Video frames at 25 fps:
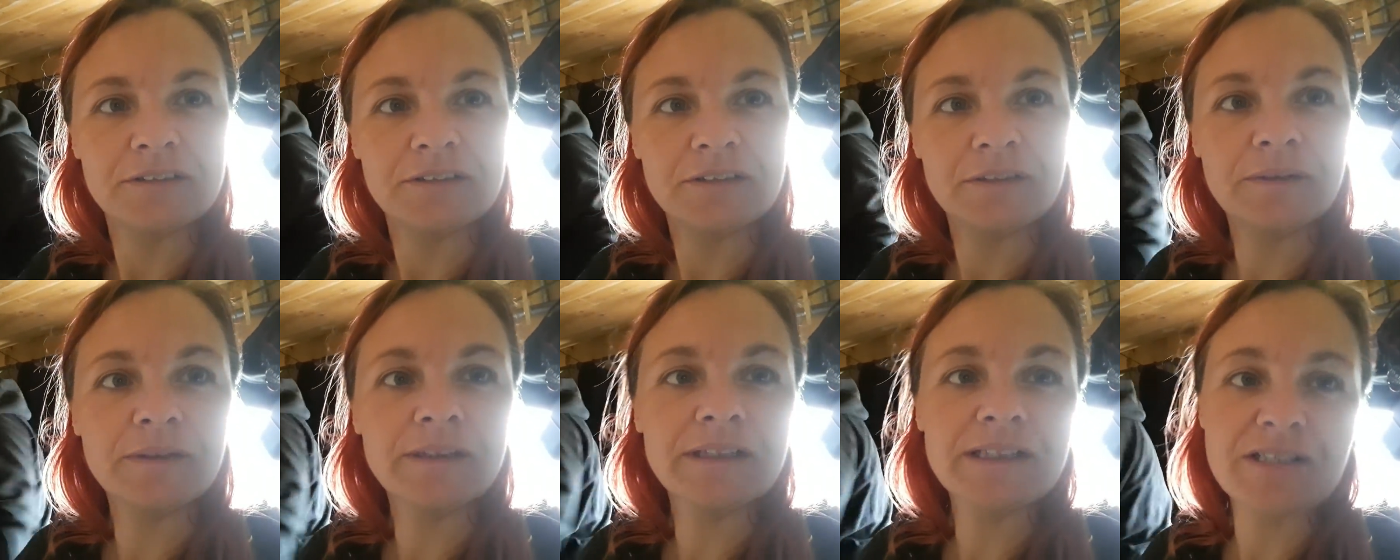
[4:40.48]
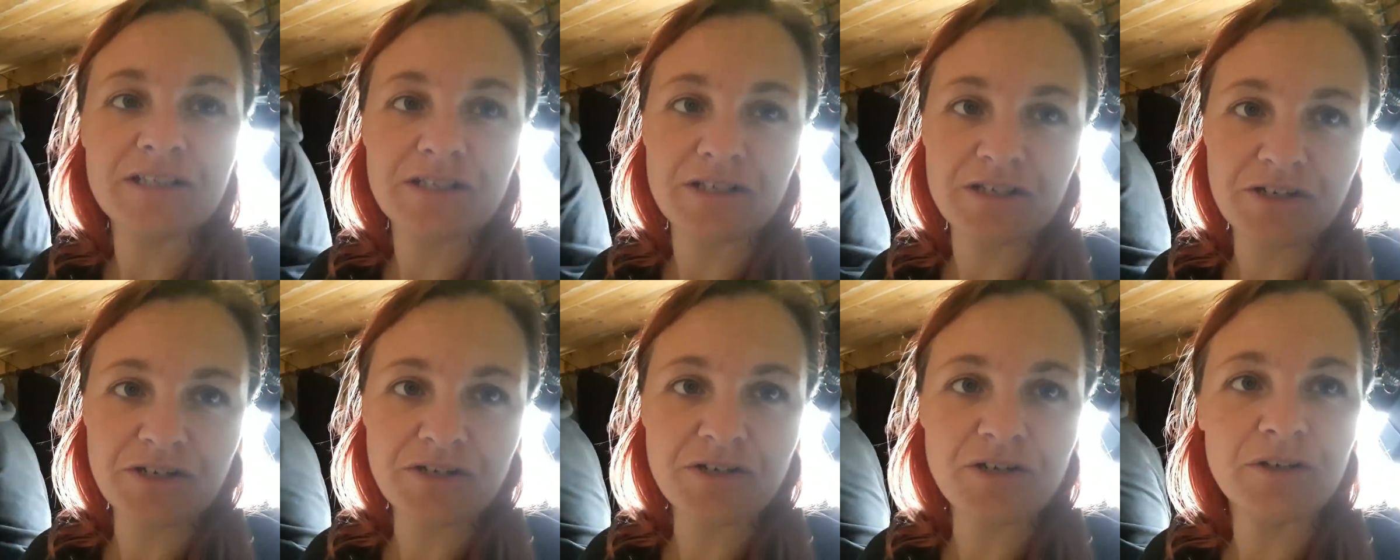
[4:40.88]
well, he's
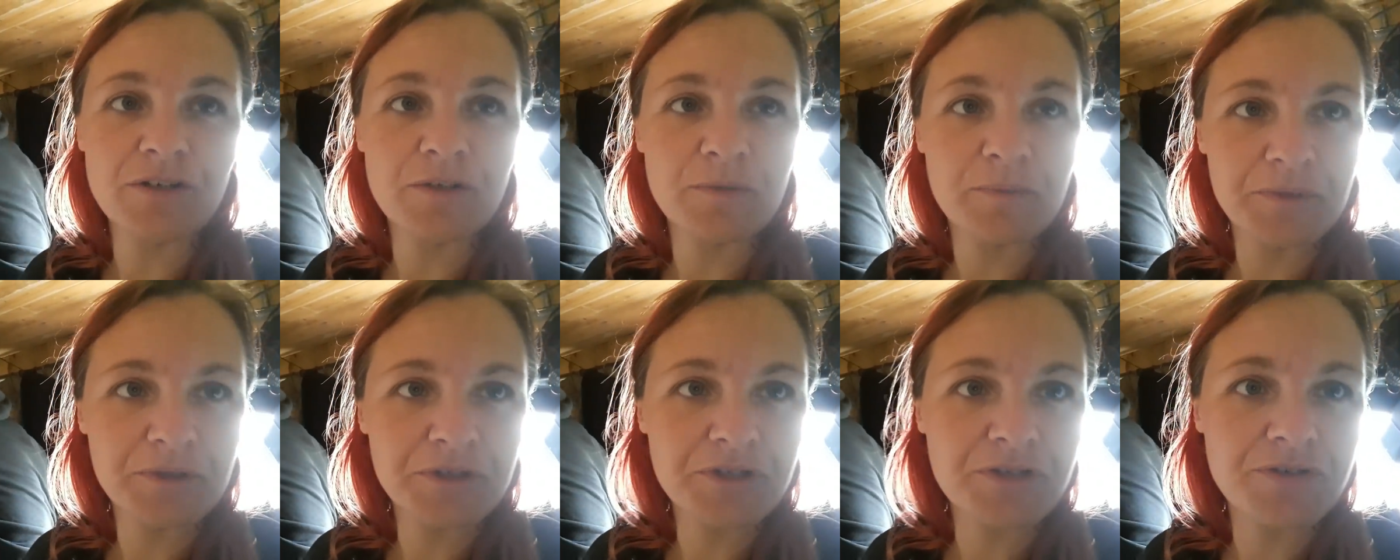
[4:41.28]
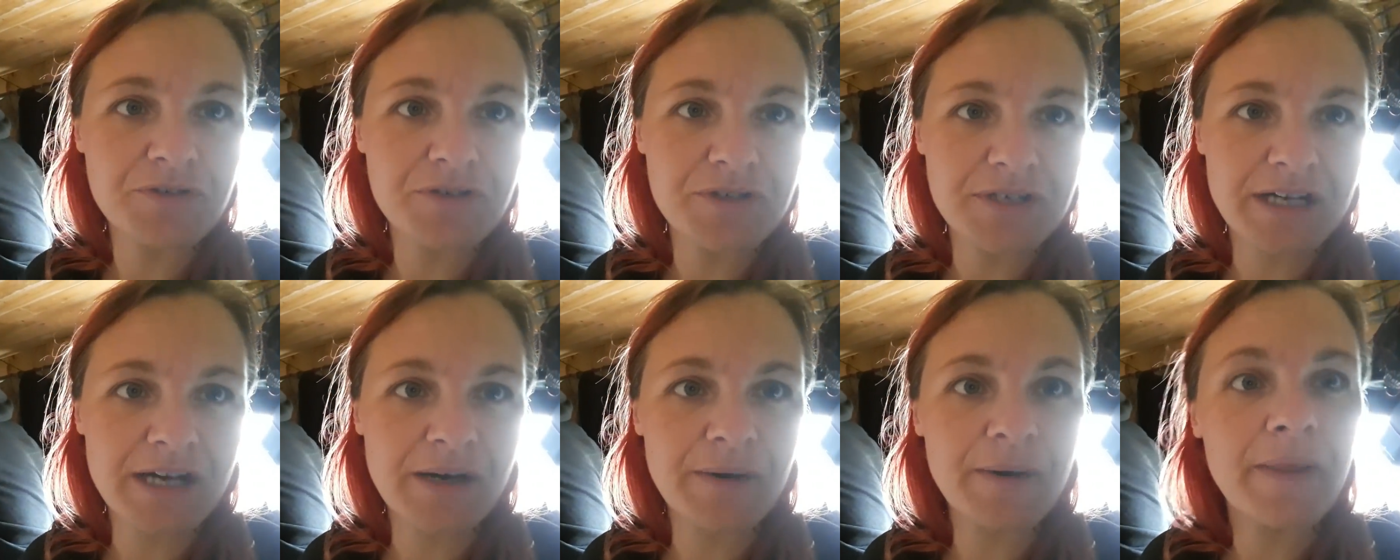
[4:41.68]
going to sort the
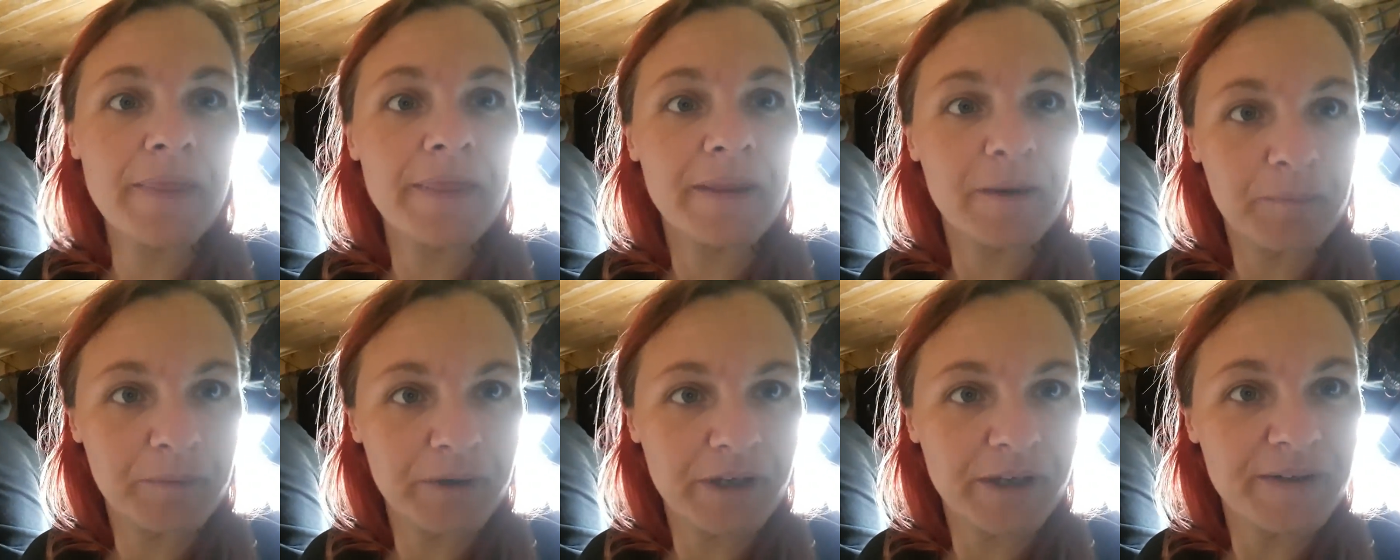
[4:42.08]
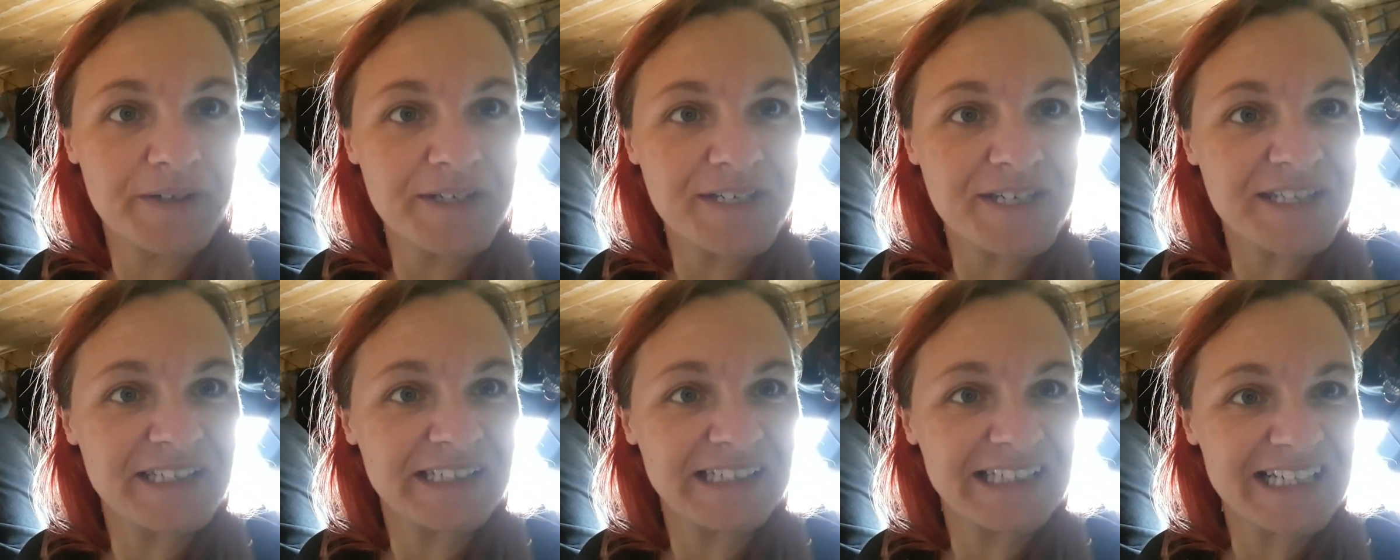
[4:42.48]
mussels out, and then we're
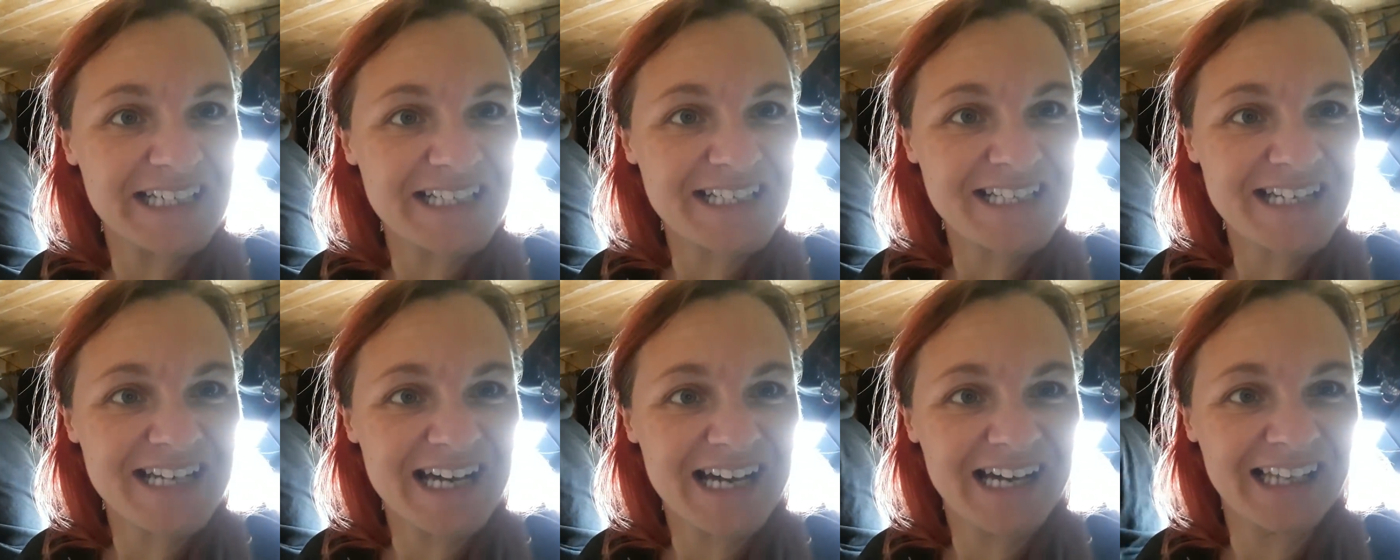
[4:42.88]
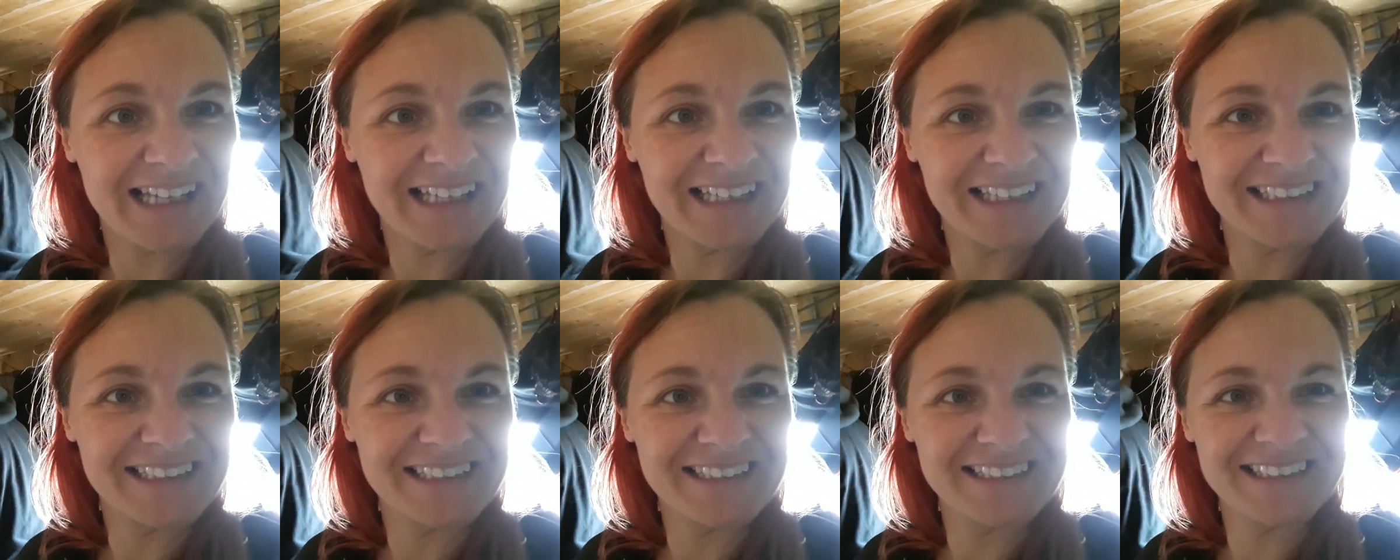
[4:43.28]
going to the next
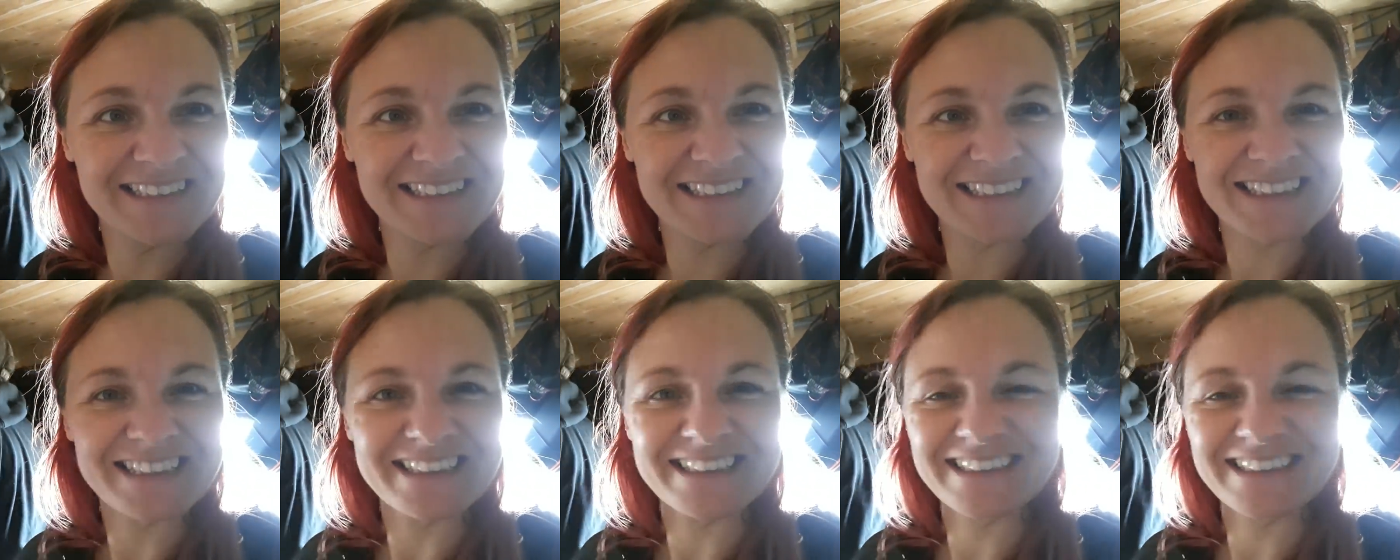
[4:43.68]
island.